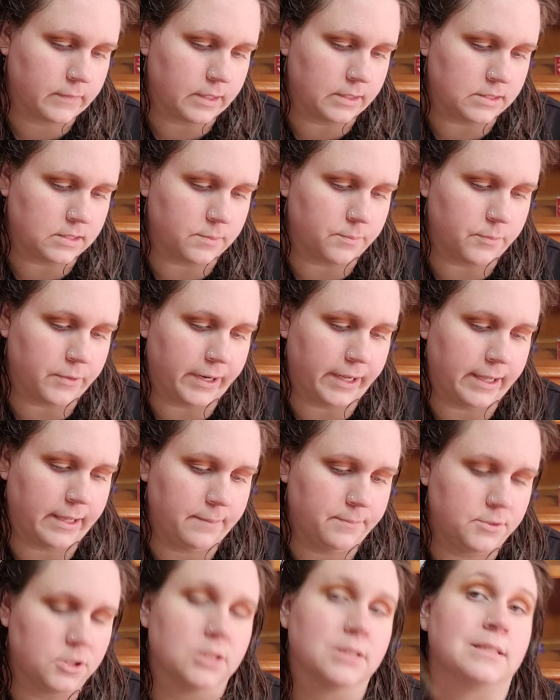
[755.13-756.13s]
And to bring
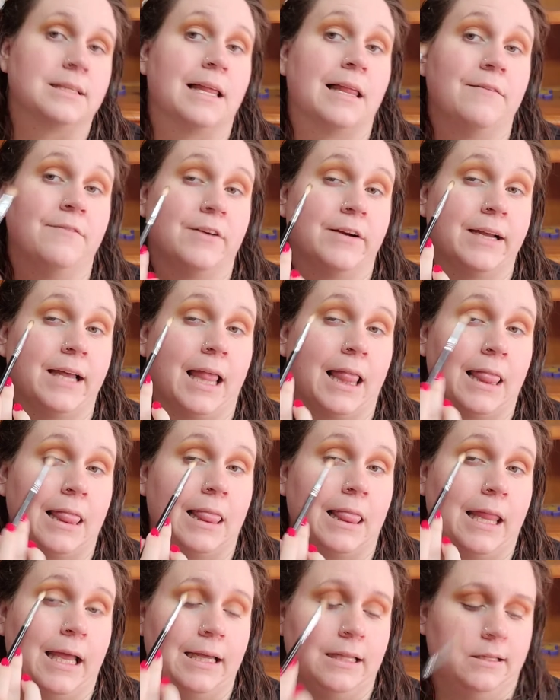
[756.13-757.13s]
up just very
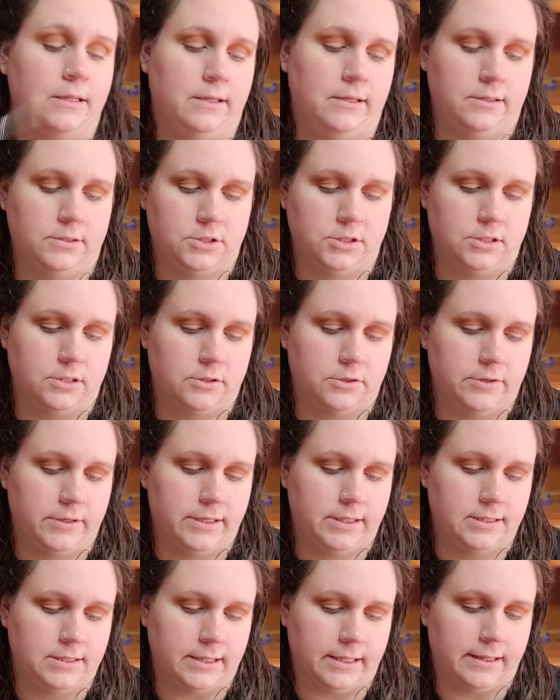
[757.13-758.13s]
lightly into the
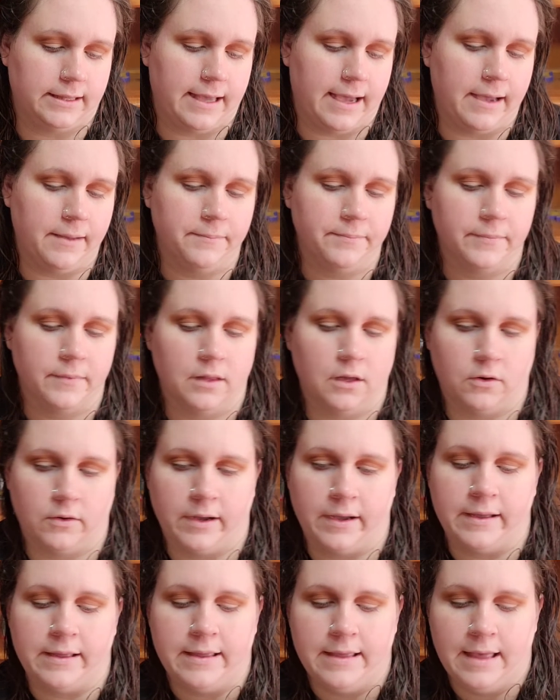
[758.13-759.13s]
crease like that.
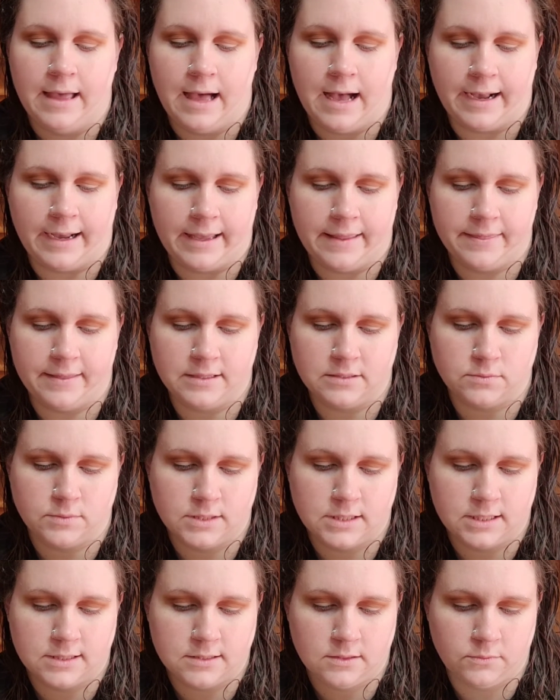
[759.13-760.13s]
Okay, again, this
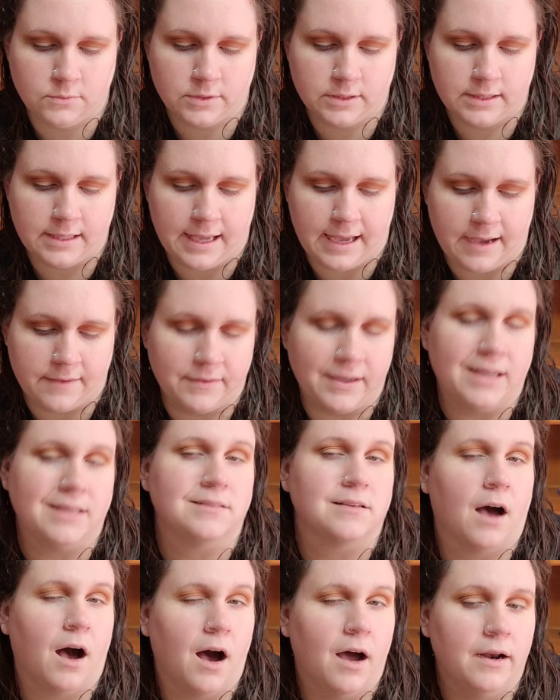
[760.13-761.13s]
one doesn't really have a
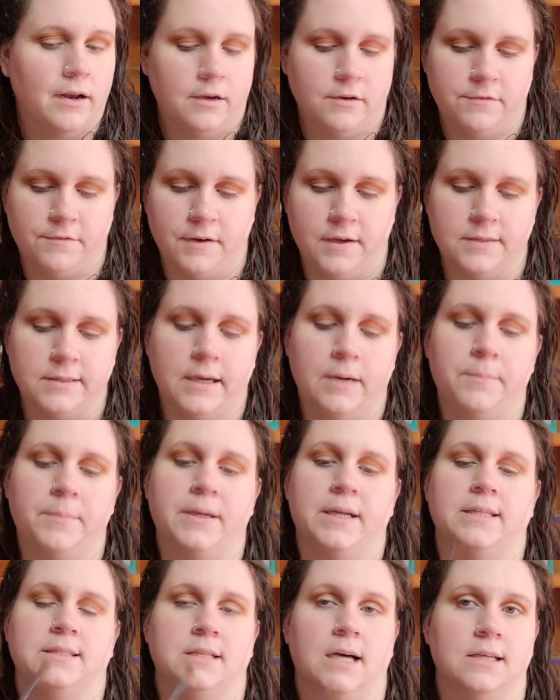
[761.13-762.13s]
ton of fallout,
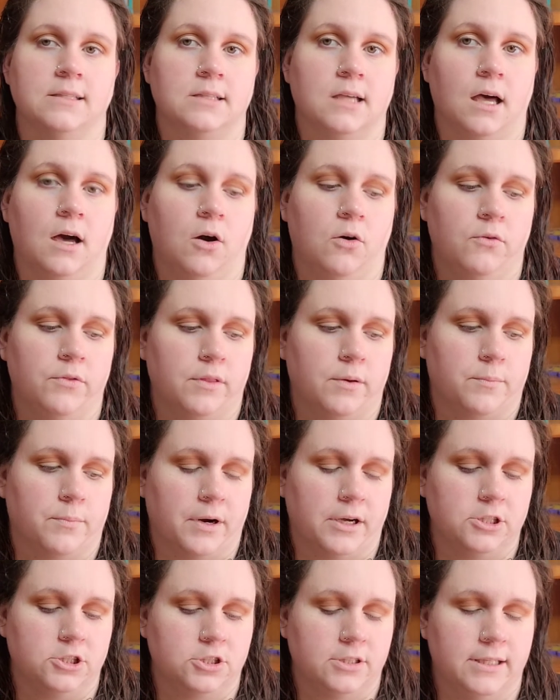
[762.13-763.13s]
but it does coat the
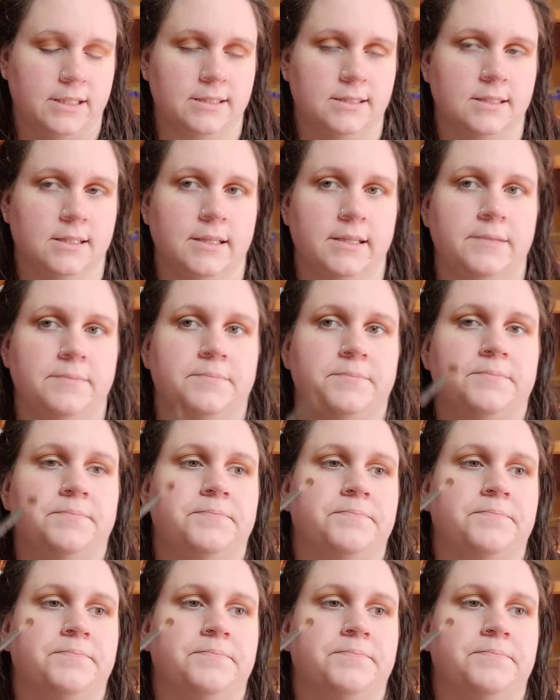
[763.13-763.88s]
brush nicely.